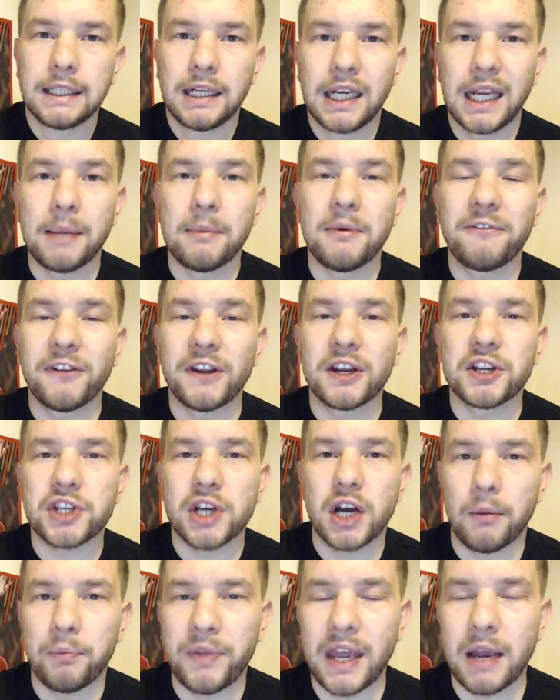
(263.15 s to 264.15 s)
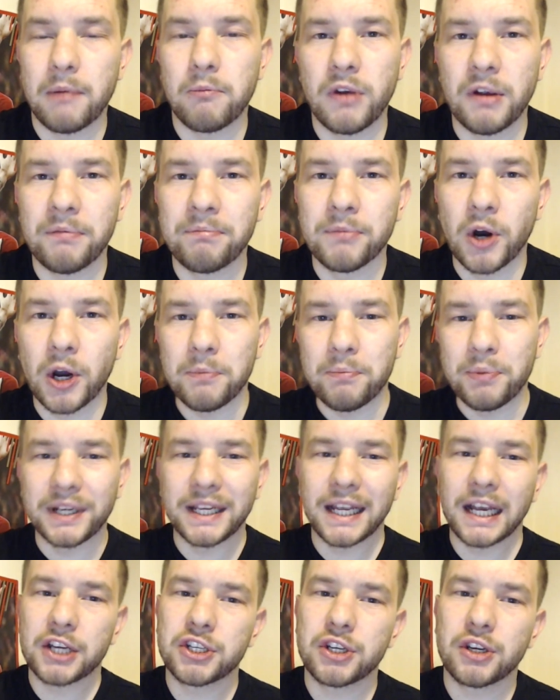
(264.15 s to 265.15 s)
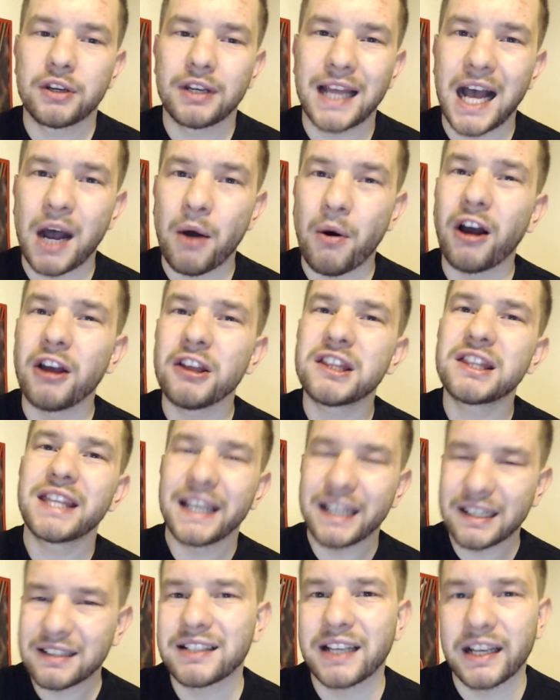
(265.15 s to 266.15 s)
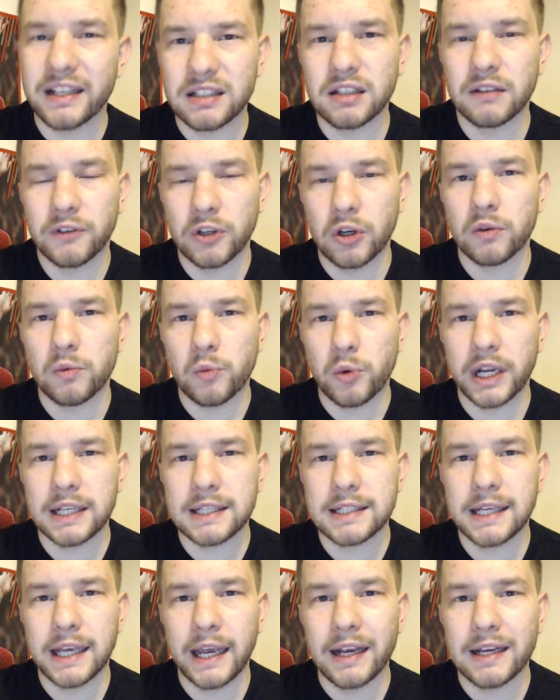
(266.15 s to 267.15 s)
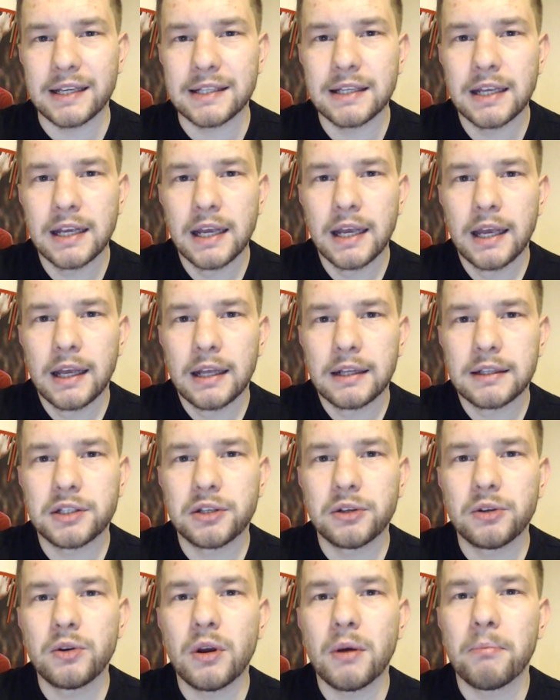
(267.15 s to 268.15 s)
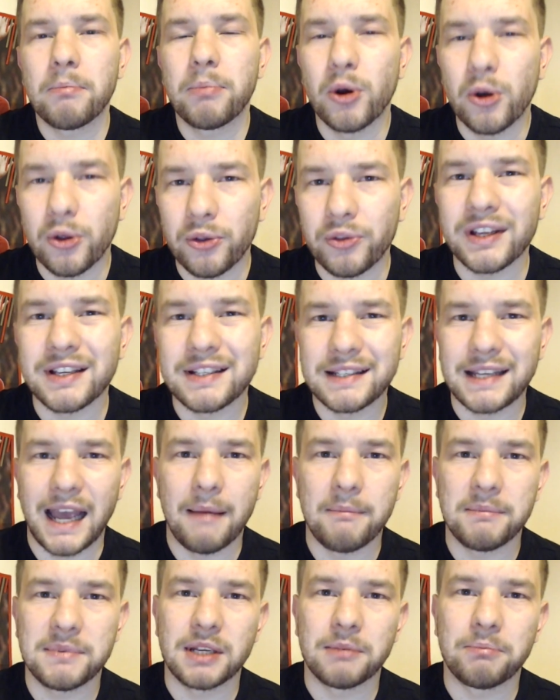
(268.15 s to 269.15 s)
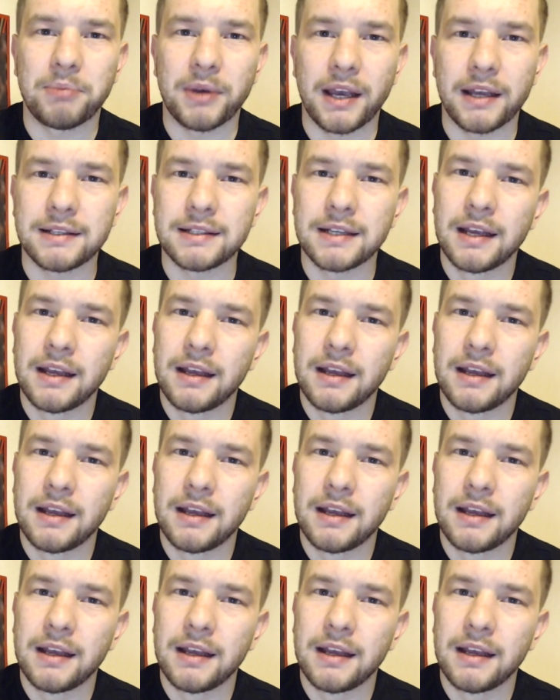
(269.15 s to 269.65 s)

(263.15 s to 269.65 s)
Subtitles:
Let me finish up then with my prediction. Now, I think Saints have got what it takes to put this game to bed.